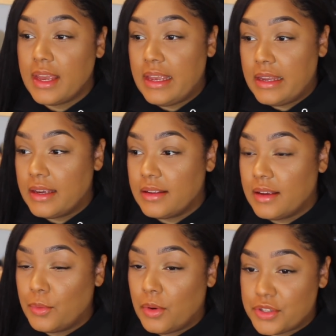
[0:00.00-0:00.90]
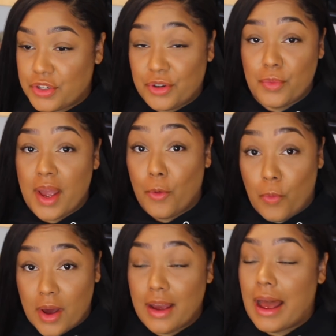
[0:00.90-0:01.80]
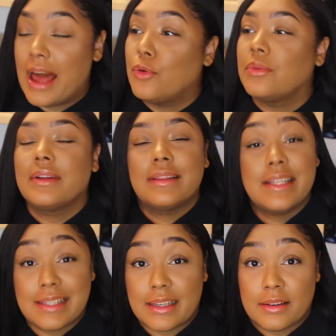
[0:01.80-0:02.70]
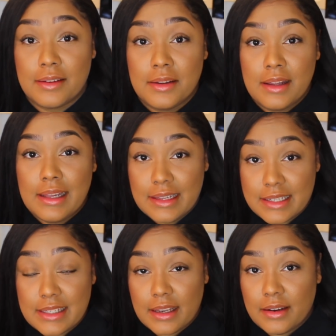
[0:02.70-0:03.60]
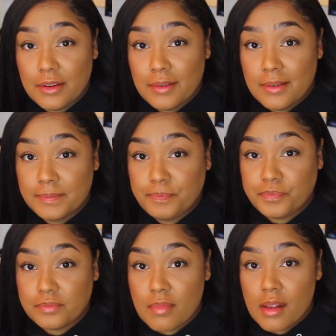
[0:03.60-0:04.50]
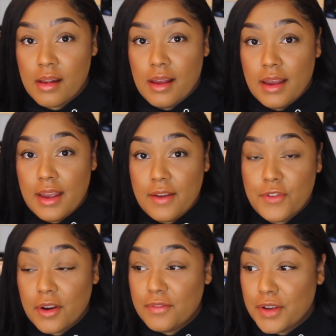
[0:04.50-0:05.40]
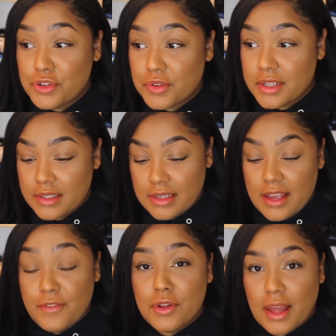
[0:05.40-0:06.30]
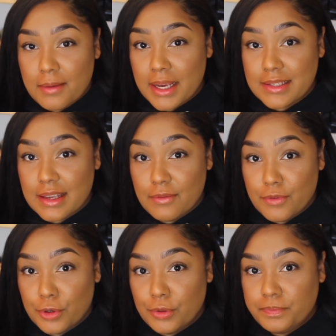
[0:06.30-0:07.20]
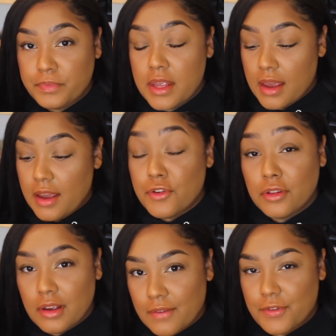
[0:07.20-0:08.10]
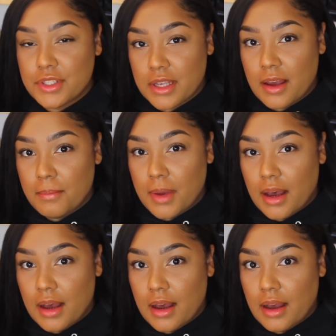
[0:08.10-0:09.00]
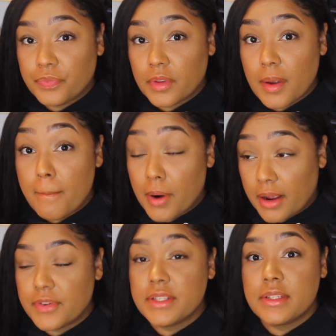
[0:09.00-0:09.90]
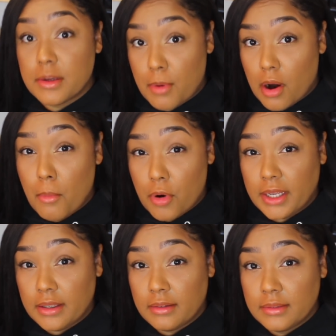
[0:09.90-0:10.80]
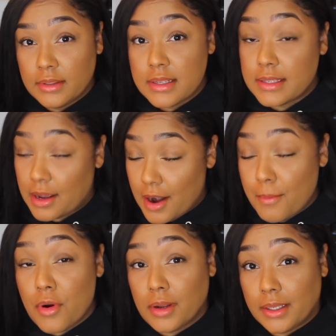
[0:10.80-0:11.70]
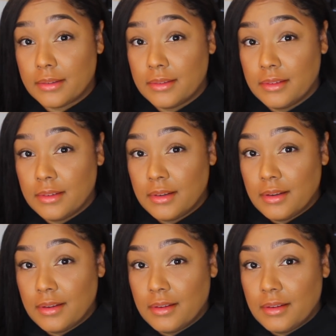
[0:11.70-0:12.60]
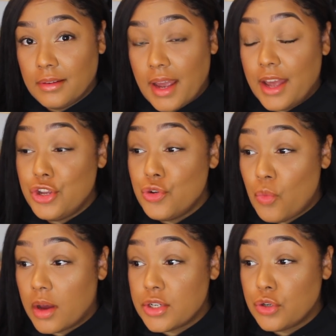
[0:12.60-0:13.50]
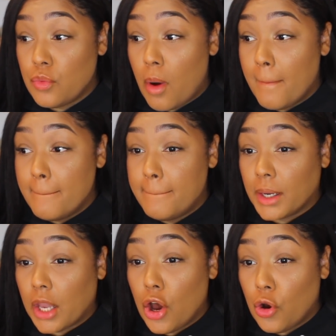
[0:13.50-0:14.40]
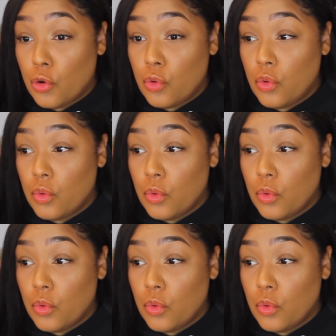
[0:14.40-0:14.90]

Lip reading: eat it a certain way or what, listen. If you're adventurous, if you like Mexican food, if you're looking for some breakfast tomorrow morning, Saturday morning, and you want to blow